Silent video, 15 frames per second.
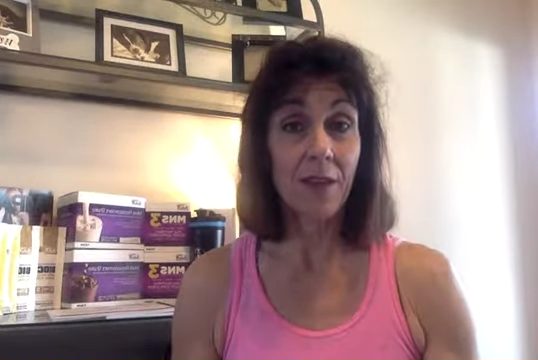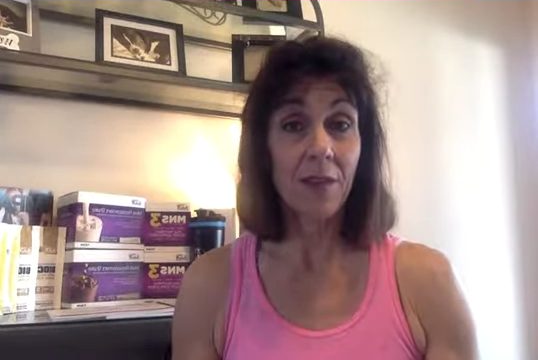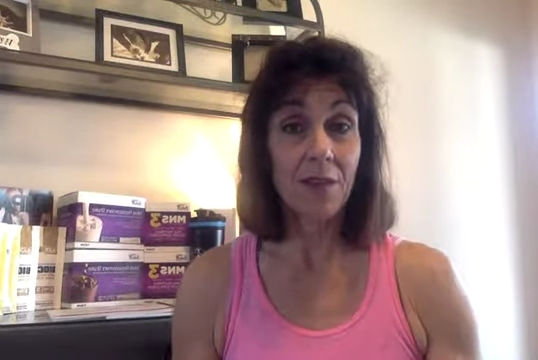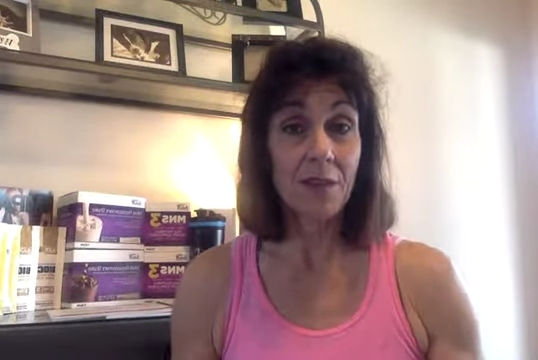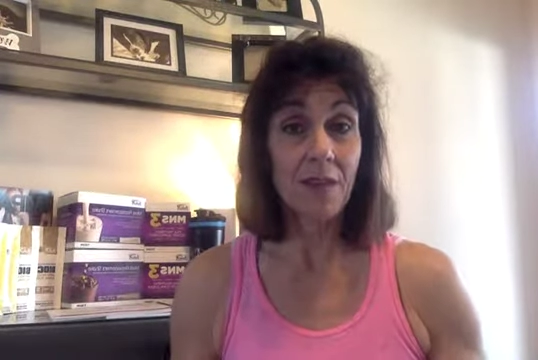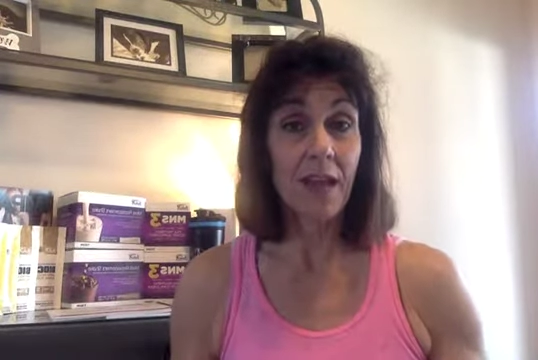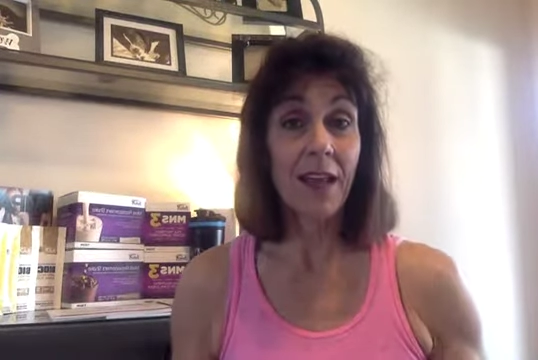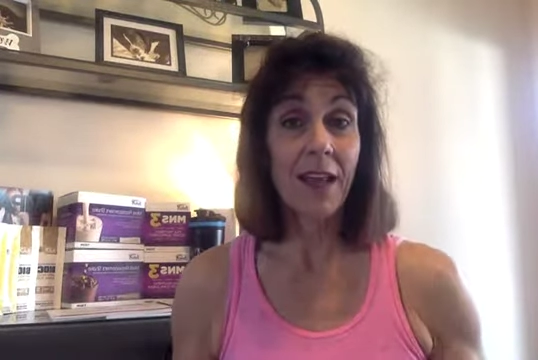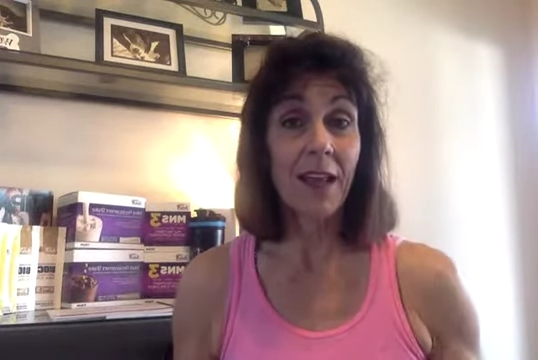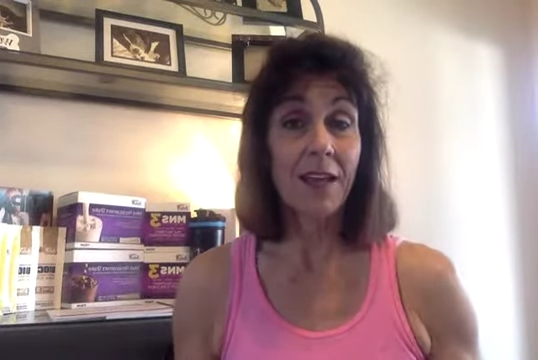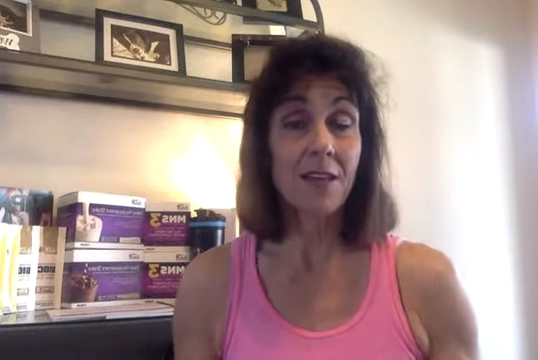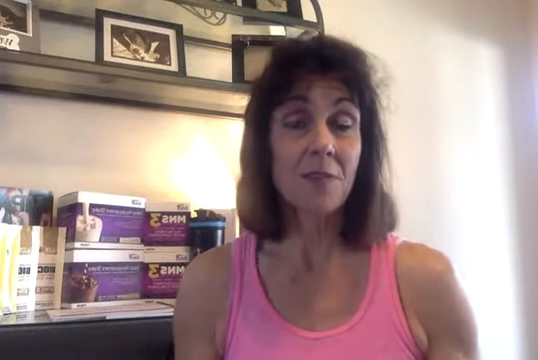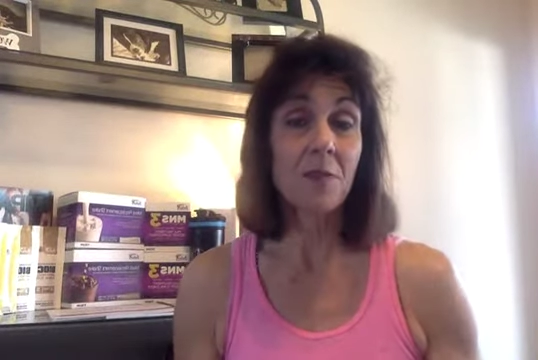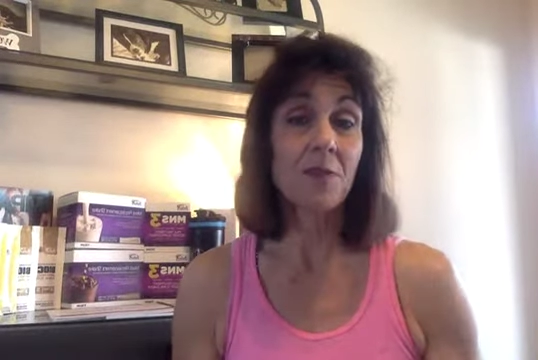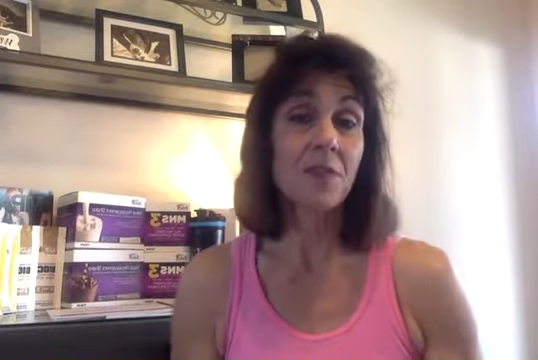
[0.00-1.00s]
which that
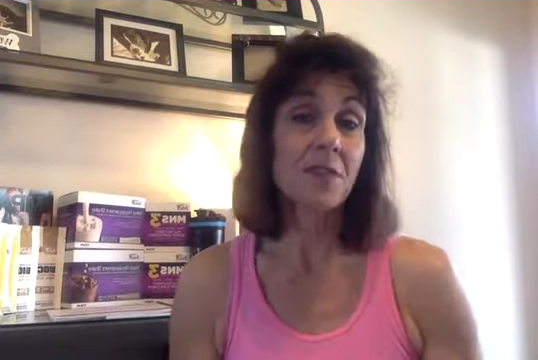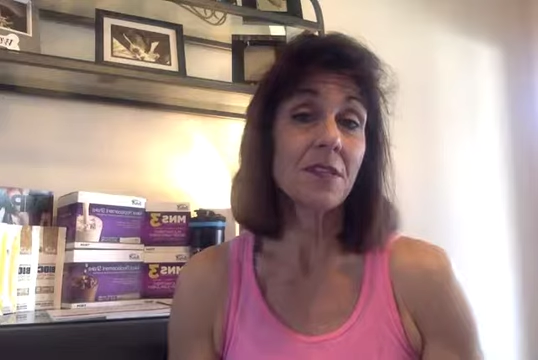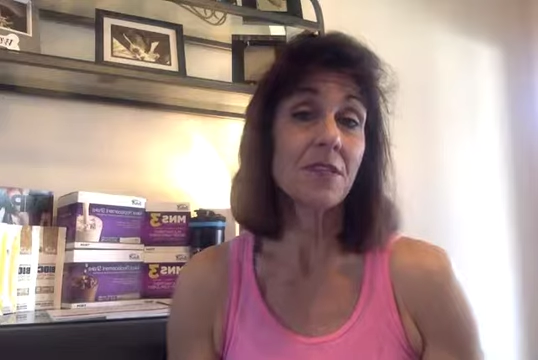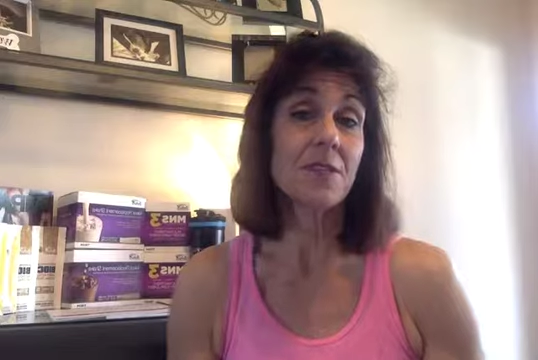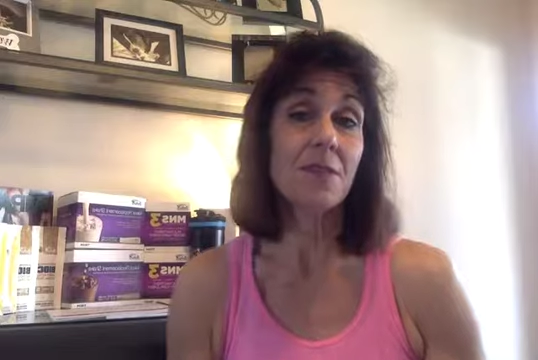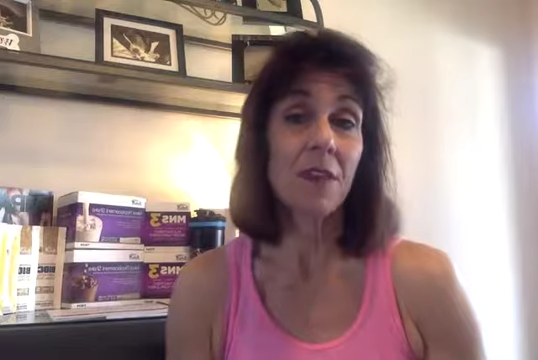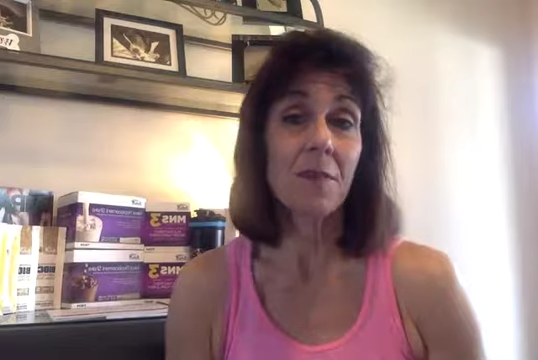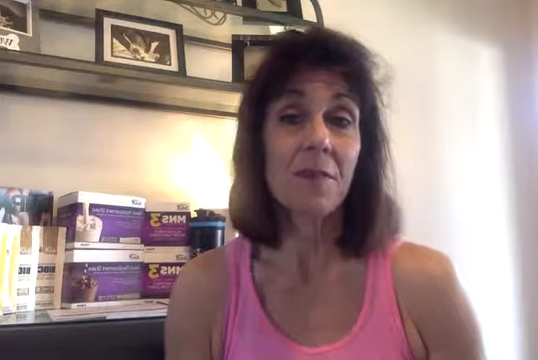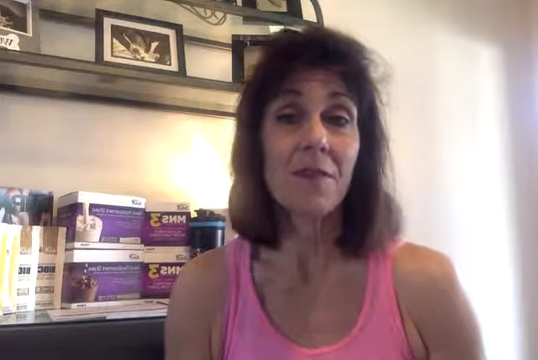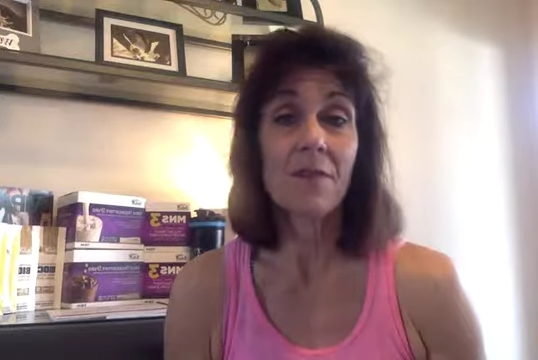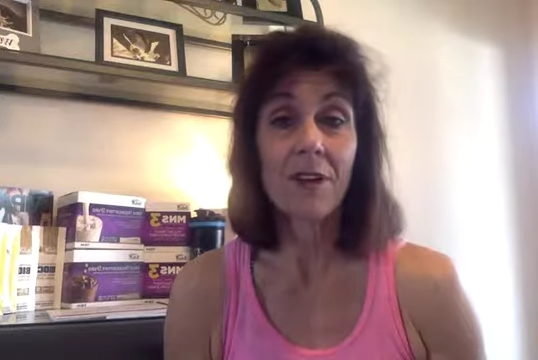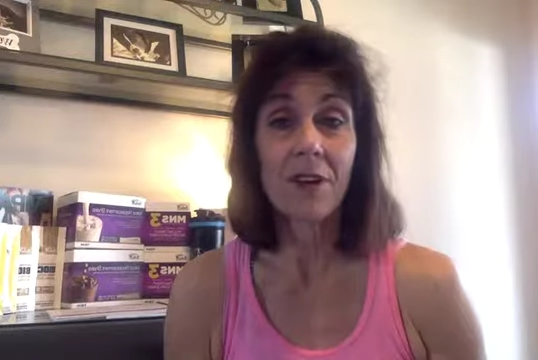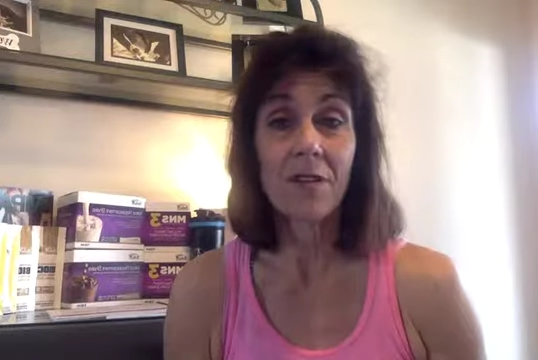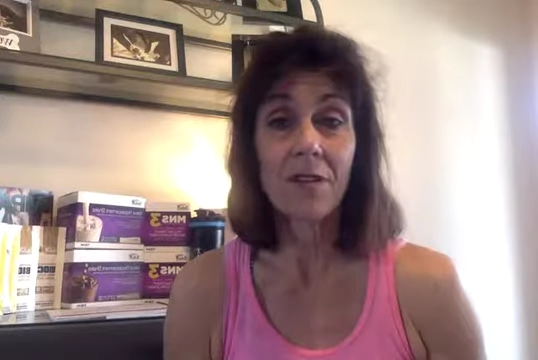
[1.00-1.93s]
adipose tissue can be very,